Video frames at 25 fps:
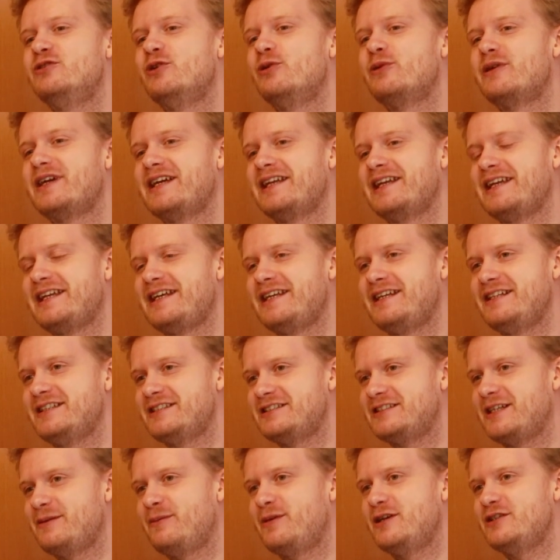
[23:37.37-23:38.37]
jokingly,
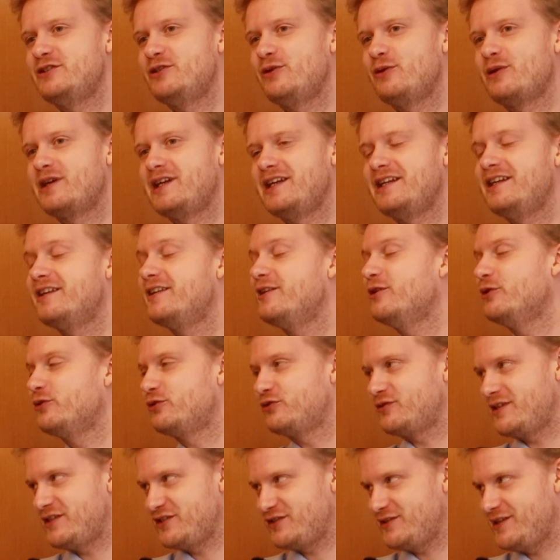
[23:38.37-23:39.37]
semi-jokingly, that he'll
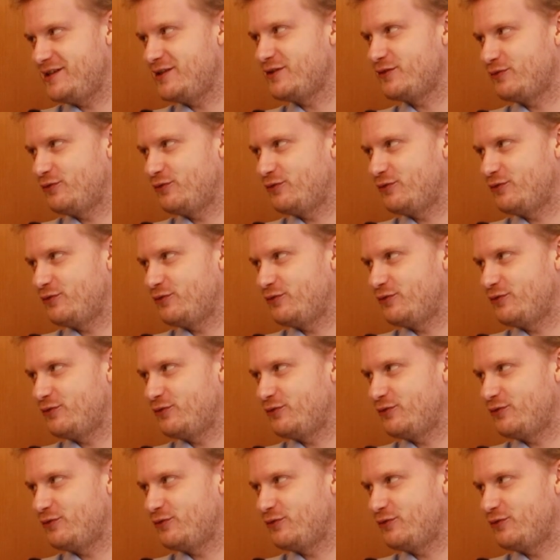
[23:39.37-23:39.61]
translate